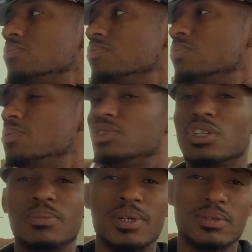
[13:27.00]
What were we just
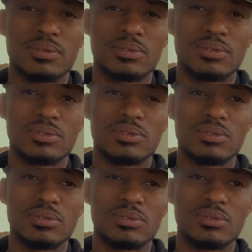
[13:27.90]
talking about?
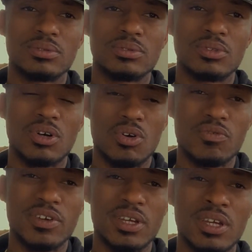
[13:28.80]

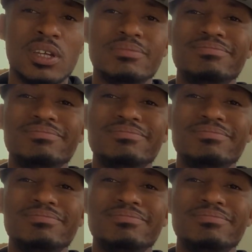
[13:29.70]
Overhead,